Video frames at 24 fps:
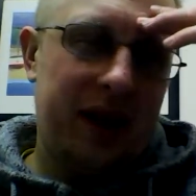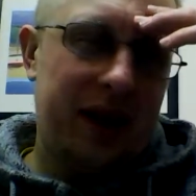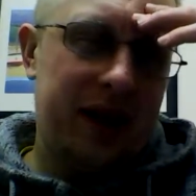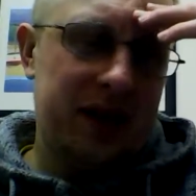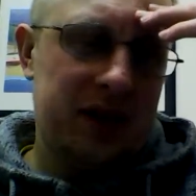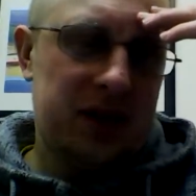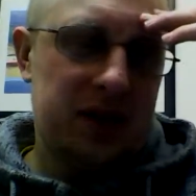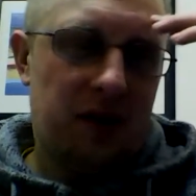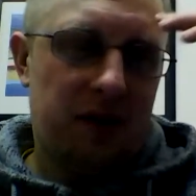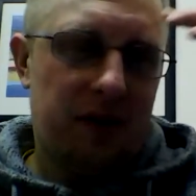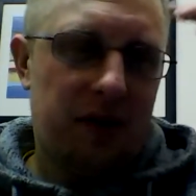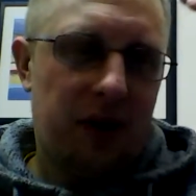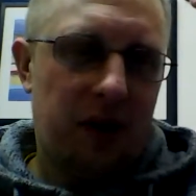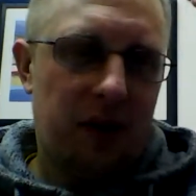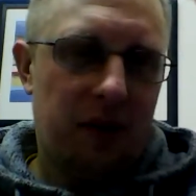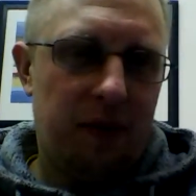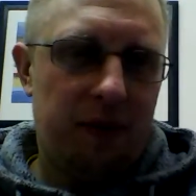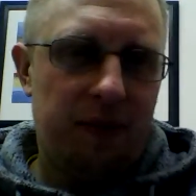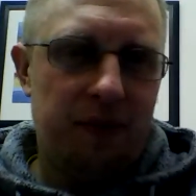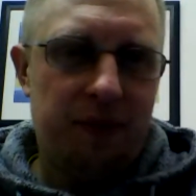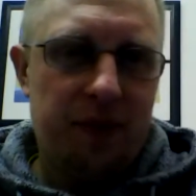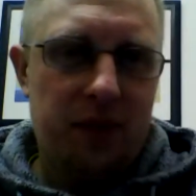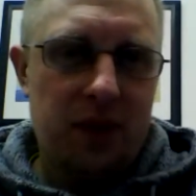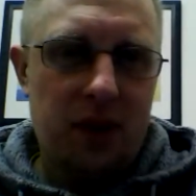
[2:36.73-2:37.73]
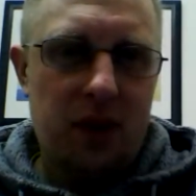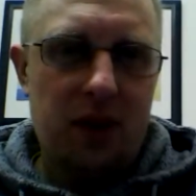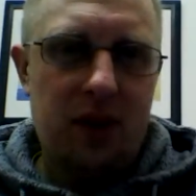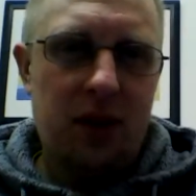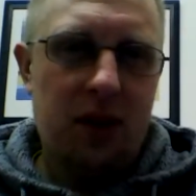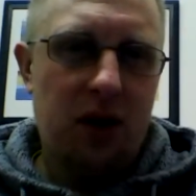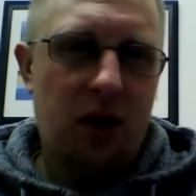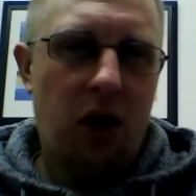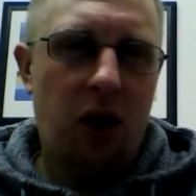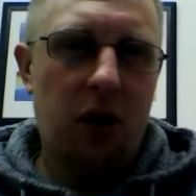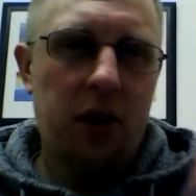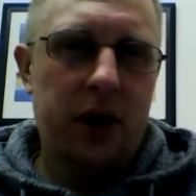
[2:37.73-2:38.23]
he saw, you know,
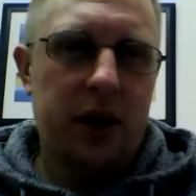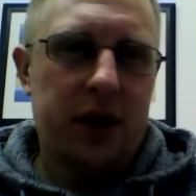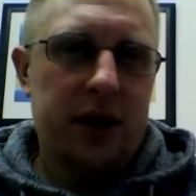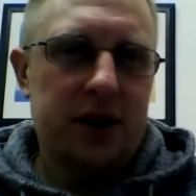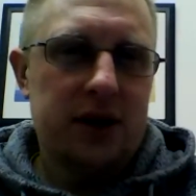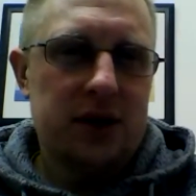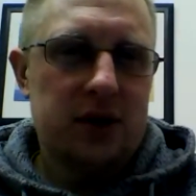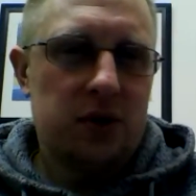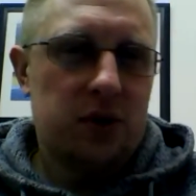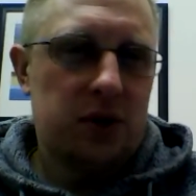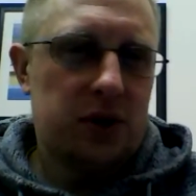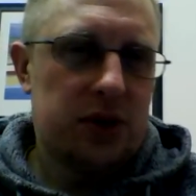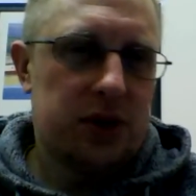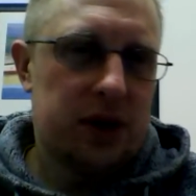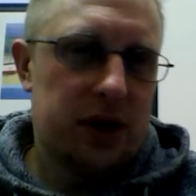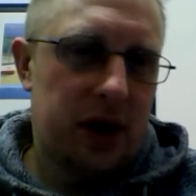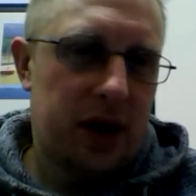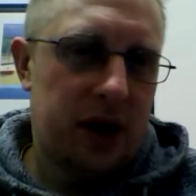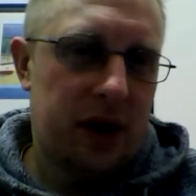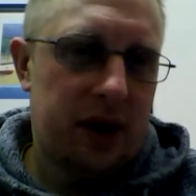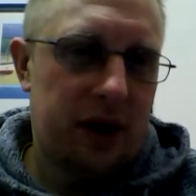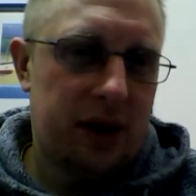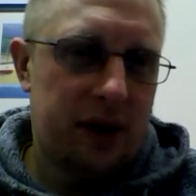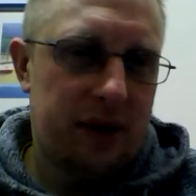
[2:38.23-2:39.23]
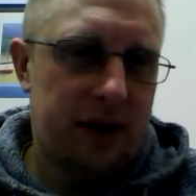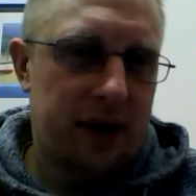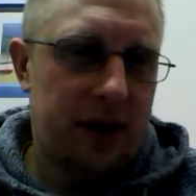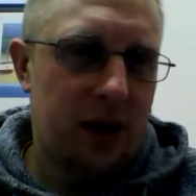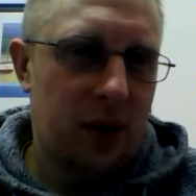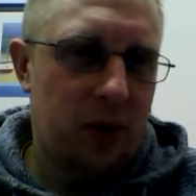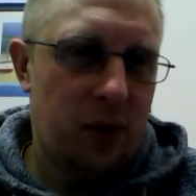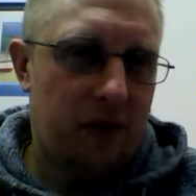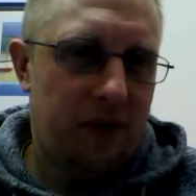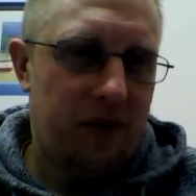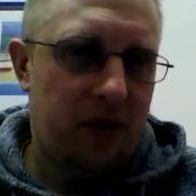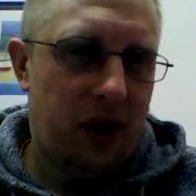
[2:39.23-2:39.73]
Hopkins was
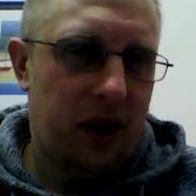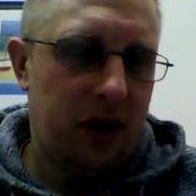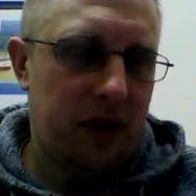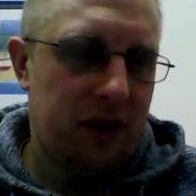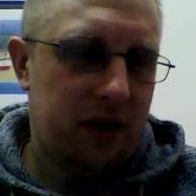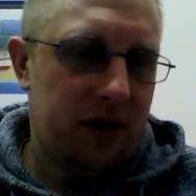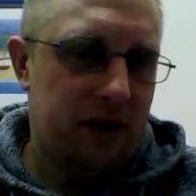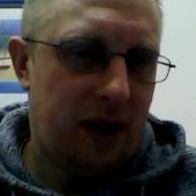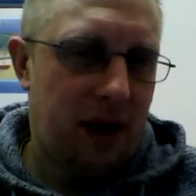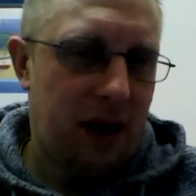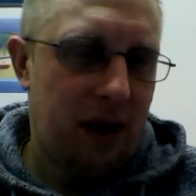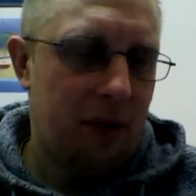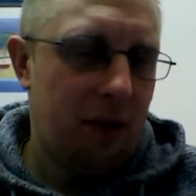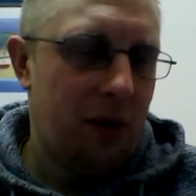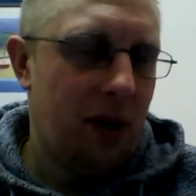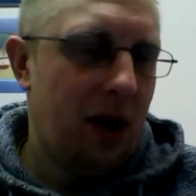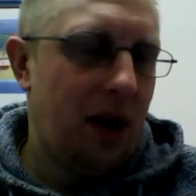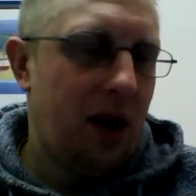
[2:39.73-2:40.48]
dealing with father time.